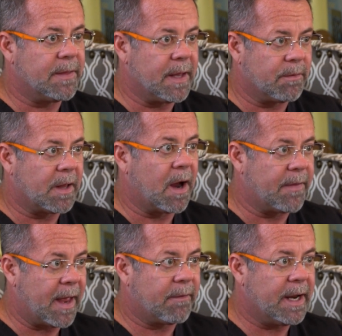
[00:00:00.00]
And they rely
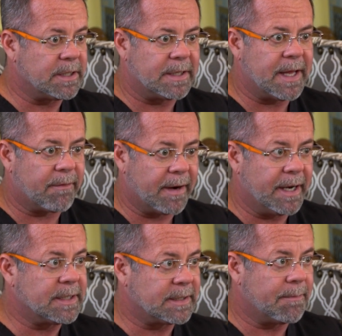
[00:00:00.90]
on that range. And that
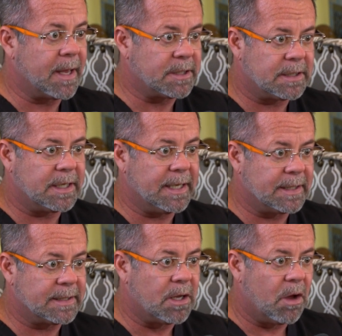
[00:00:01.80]
range, as I mentioned,
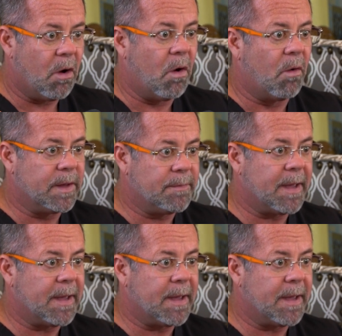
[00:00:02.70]
is only